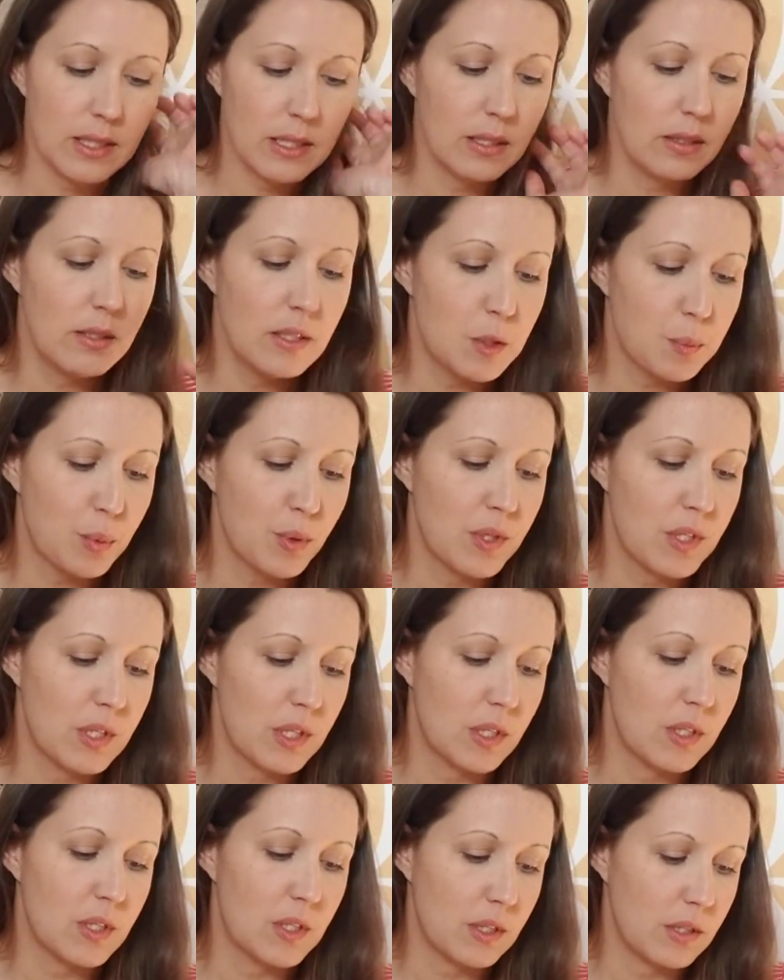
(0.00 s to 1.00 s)
Illness
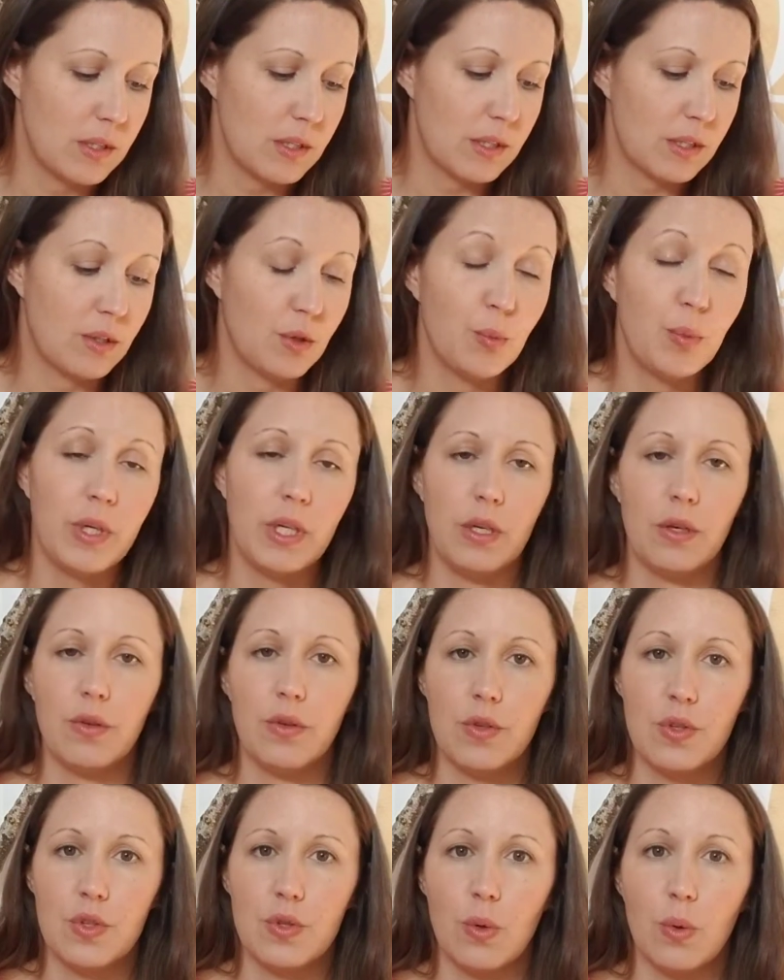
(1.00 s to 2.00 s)
persists until we heal the
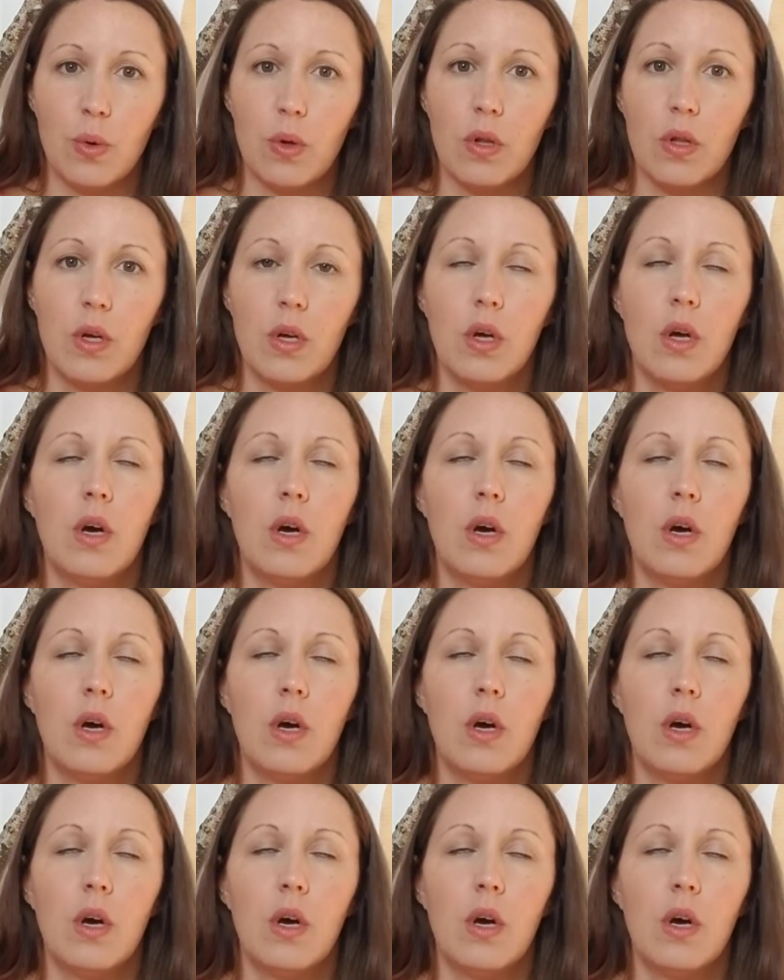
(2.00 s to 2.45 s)
soul.